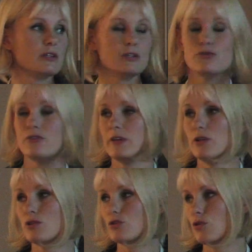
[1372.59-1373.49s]
If you
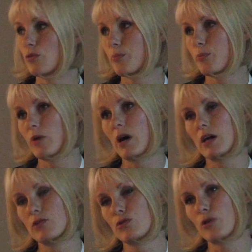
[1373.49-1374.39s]
need to
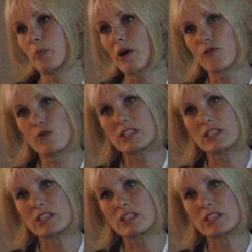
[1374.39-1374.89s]
do the buffer